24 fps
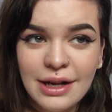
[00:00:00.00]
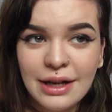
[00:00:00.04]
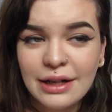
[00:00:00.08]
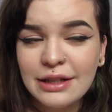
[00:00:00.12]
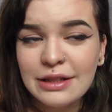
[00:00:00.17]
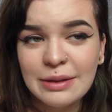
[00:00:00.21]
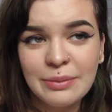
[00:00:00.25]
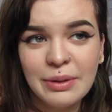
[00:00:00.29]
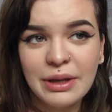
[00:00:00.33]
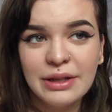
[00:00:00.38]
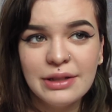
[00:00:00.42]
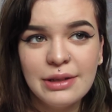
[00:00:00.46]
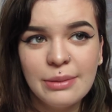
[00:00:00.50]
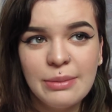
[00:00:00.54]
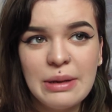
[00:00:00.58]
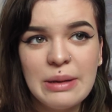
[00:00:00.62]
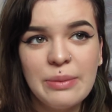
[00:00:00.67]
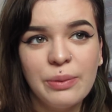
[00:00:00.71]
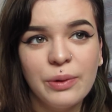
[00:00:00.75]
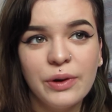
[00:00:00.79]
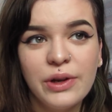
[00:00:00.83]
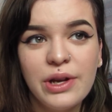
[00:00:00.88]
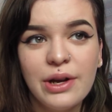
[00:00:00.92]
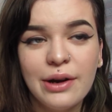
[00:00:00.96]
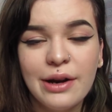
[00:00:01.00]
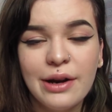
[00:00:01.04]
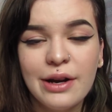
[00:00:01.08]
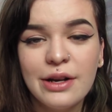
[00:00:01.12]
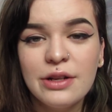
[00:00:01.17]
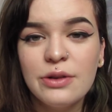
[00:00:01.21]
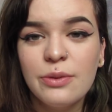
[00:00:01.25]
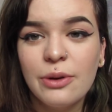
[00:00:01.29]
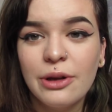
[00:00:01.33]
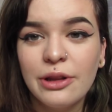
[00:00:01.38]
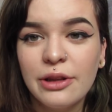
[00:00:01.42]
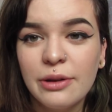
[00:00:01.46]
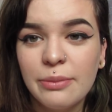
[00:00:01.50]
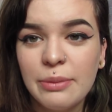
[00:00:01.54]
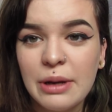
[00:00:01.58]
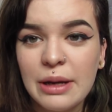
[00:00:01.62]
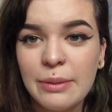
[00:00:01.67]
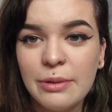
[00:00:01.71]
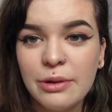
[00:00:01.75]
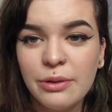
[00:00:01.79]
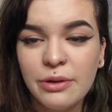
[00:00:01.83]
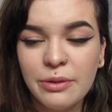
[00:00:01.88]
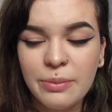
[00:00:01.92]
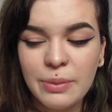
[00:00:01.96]
Because I'm guessing people are curious what the
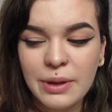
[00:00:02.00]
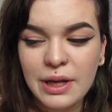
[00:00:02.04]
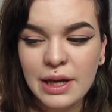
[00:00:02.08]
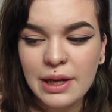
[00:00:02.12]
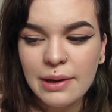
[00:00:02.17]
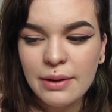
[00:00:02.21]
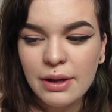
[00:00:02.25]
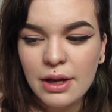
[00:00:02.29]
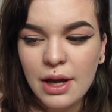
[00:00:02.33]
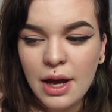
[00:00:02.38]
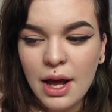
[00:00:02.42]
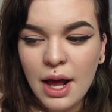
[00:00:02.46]
baby would be.